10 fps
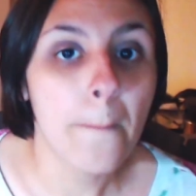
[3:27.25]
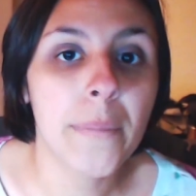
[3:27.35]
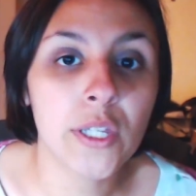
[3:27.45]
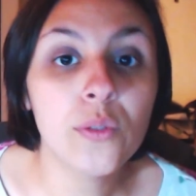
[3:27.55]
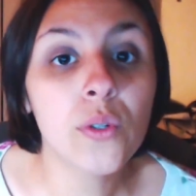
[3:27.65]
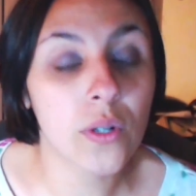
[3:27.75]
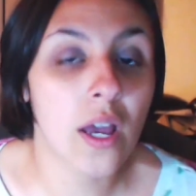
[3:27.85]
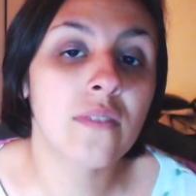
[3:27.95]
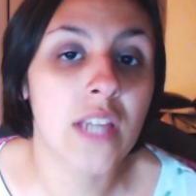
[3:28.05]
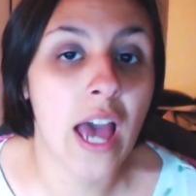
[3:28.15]
but you don't
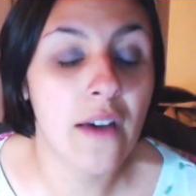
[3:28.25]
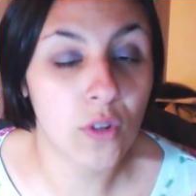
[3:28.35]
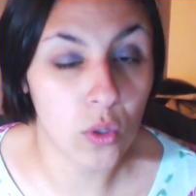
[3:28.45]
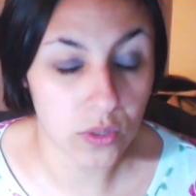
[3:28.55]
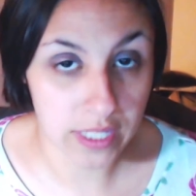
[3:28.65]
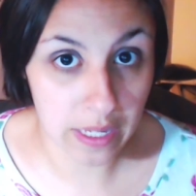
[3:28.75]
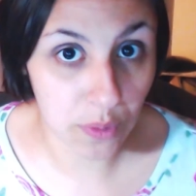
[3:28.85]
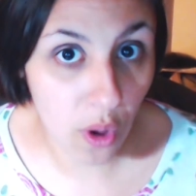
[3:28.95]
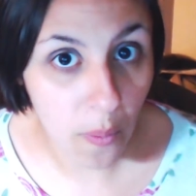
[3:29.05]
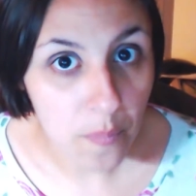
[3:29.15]
have to have a whole
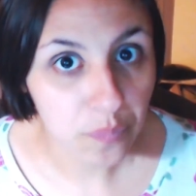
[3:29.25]
table.